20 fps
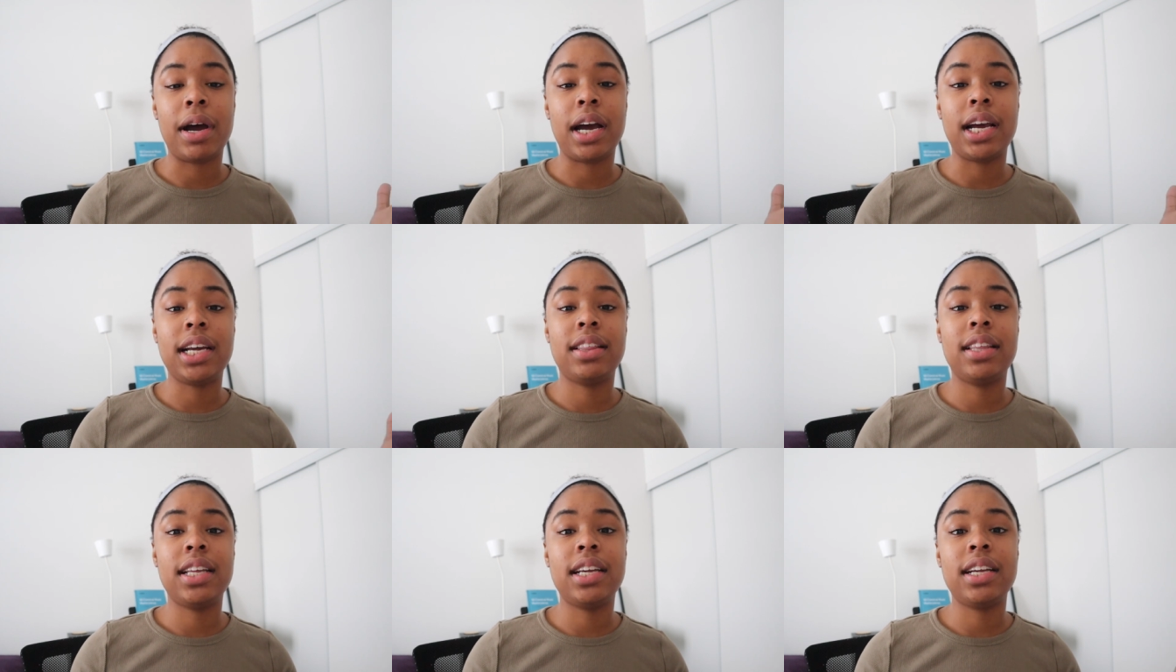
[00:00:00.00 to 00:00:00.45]

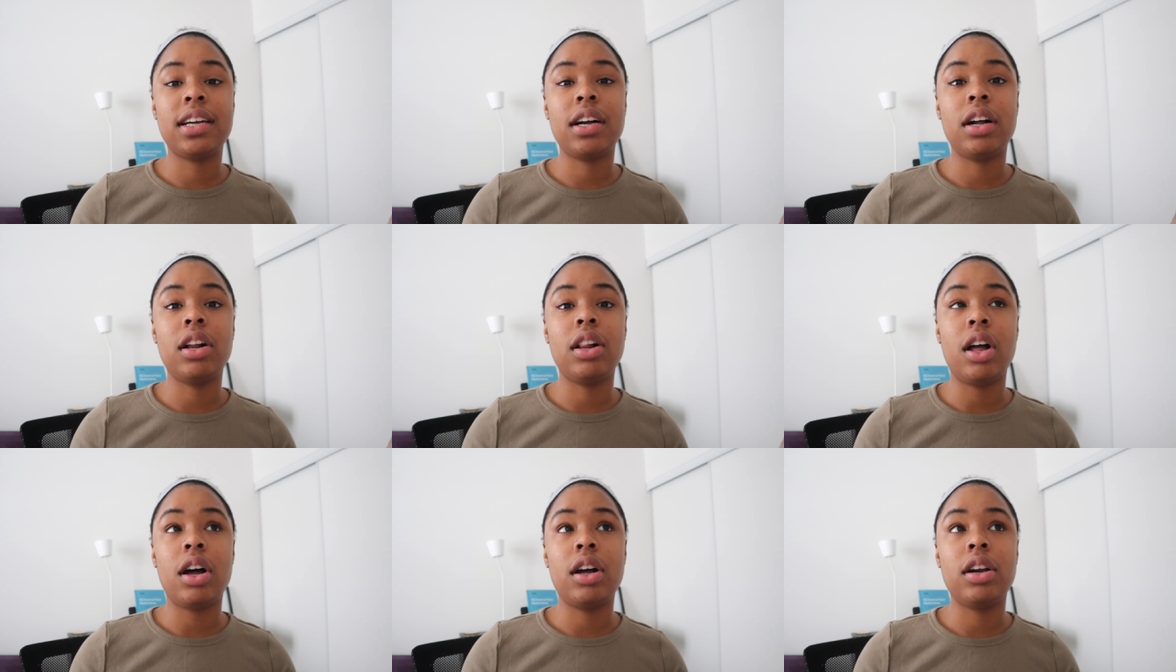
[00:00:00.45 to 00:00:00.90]
I think
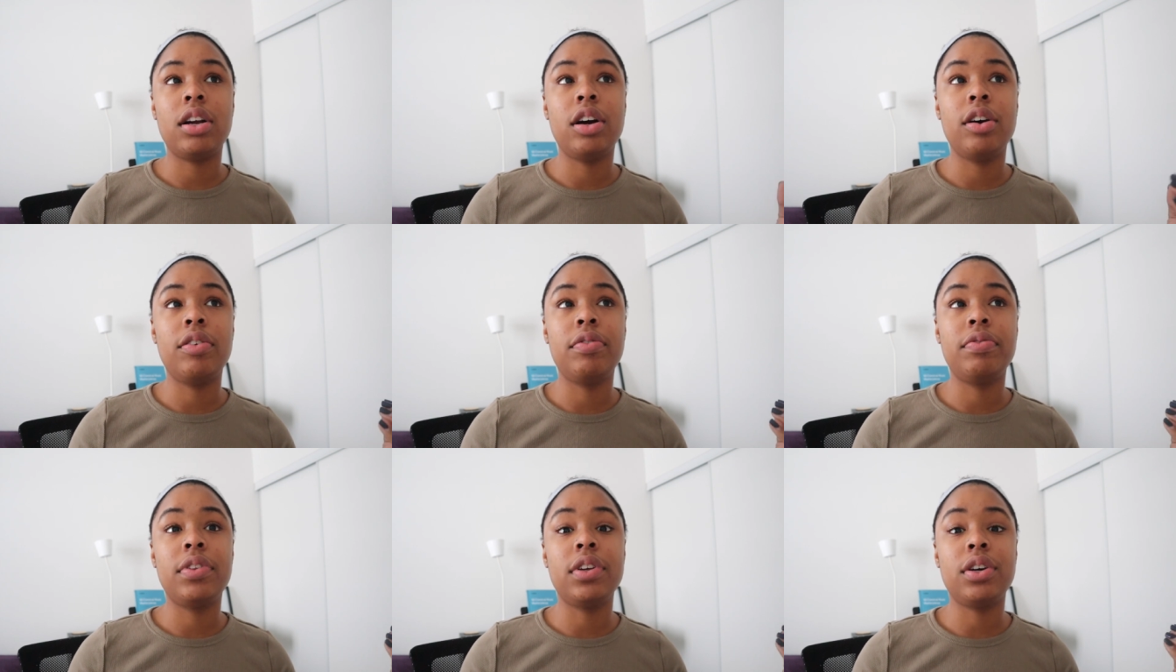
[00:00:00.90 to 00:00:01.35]
a lot
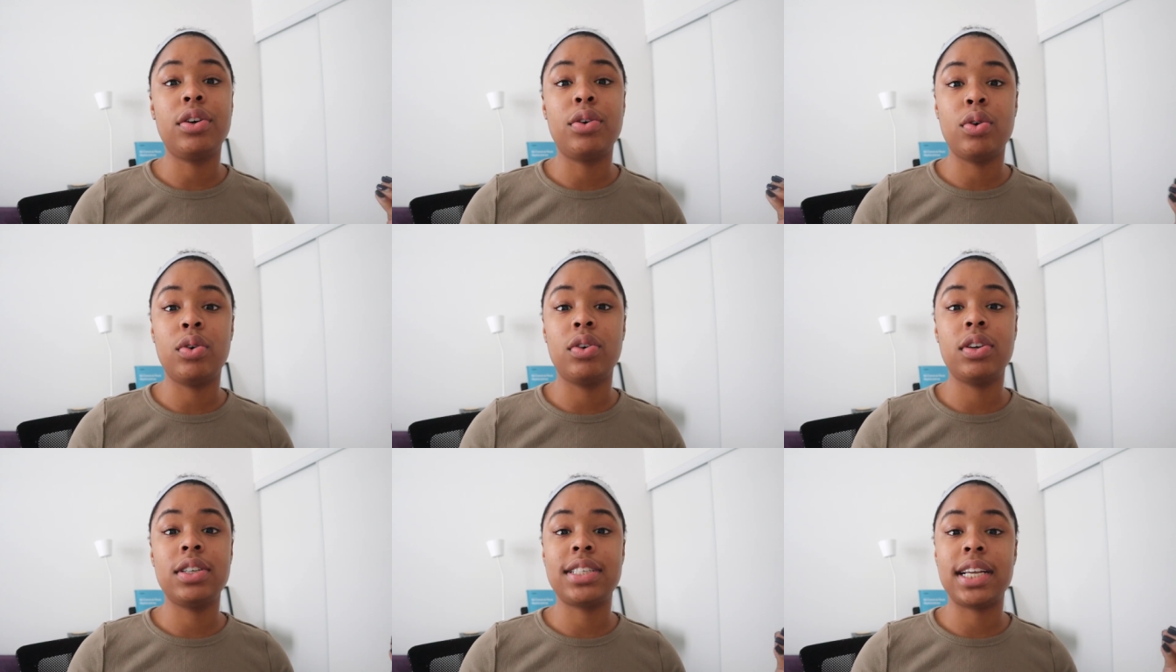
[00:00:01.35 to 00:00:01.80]
of the
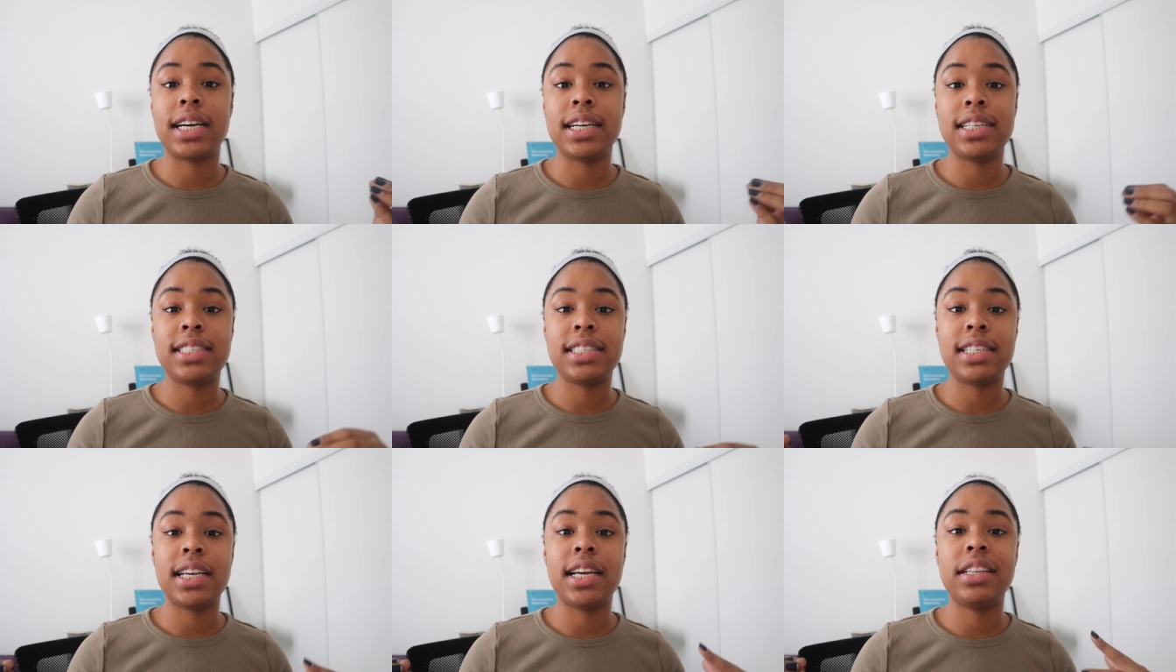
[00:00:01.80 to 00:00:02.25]
goals I
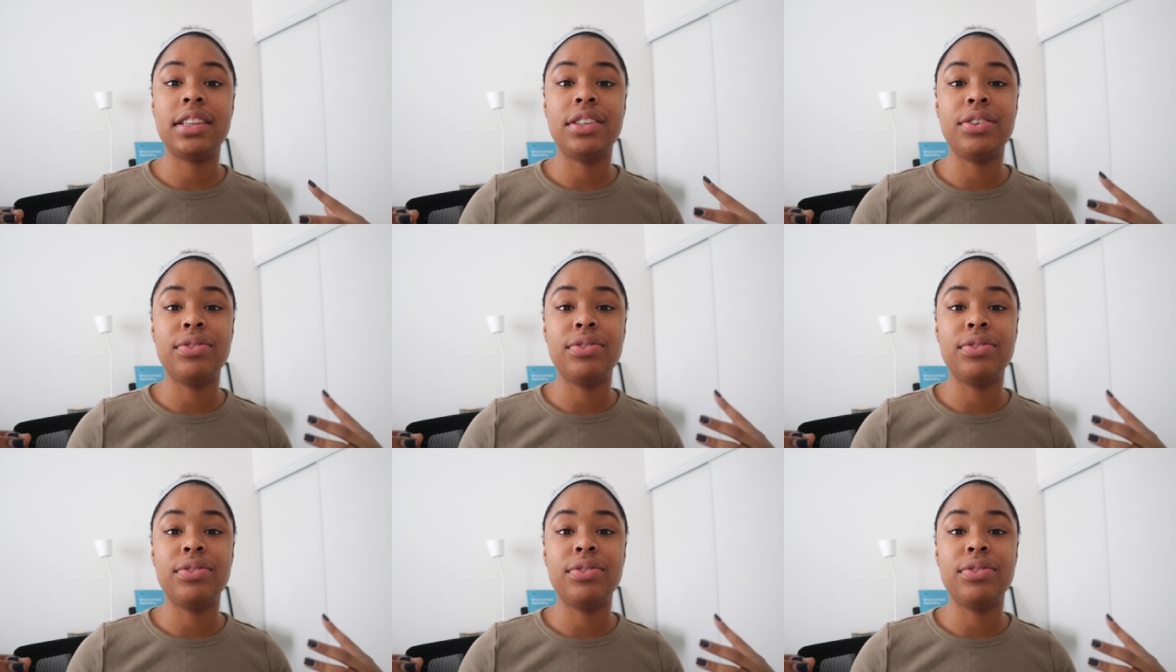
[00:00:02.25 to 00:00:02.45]
set,